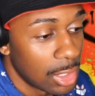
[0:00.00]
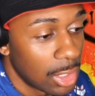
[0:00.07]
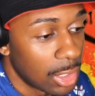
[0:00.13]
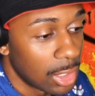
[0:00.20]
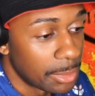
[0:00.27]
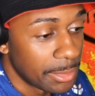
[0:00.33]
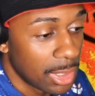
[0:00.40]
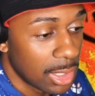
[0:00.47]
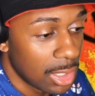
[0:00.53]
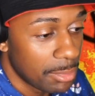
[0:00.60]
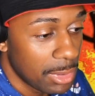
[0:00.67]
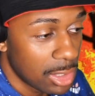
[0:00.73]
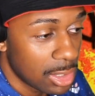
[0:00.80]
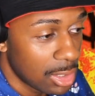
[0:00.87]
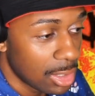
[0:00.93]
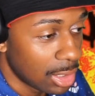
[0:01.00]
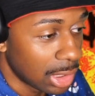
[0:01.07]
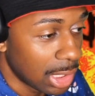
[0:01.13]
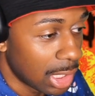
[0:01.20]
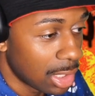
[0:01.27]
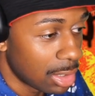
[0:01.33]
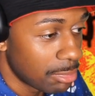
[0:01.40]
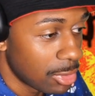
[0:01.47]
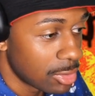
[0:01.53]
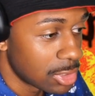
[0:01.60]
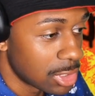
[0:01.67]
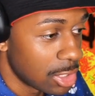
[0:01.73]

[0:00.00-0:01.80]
Um, you, get, you meet a lot of the most